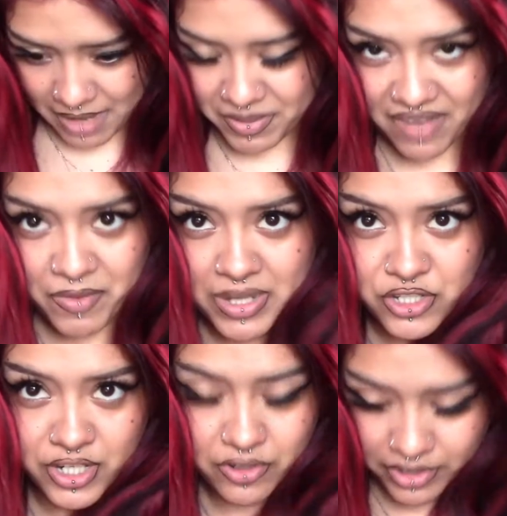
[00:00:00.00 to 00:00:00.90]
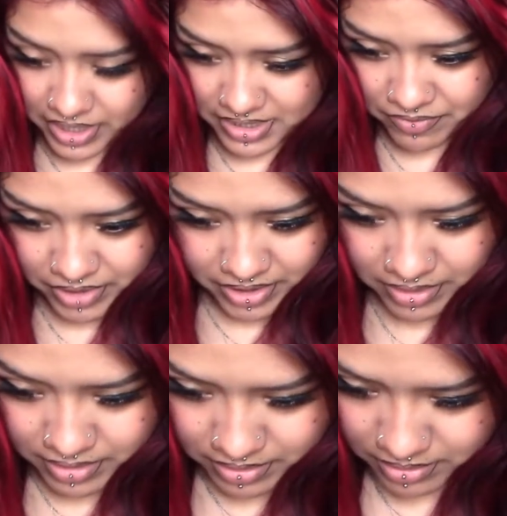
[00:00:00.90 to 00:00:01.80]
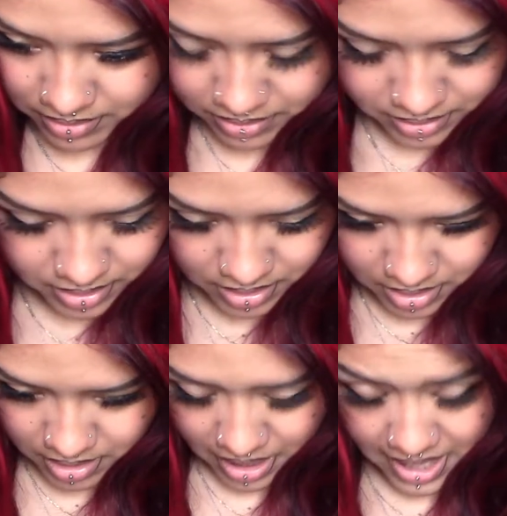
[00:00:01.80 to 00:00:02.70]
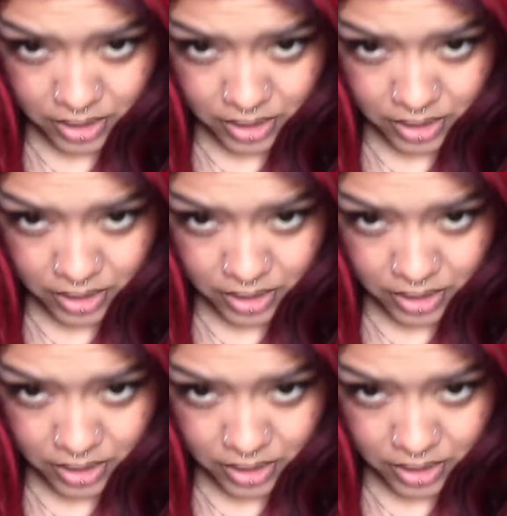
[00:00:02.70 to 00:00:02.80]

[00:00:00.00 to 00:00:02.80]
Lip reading: be having my shit crooked as fuck. And